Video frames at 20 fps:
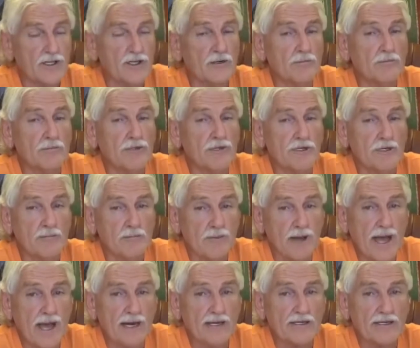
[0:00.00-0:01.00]
you're pretty
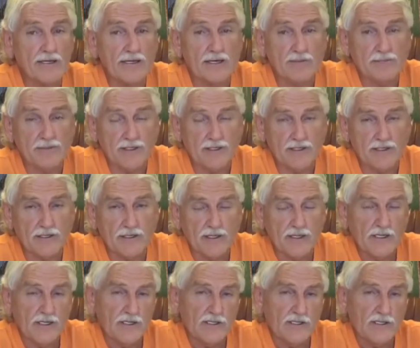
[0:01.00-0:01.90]
packed up here.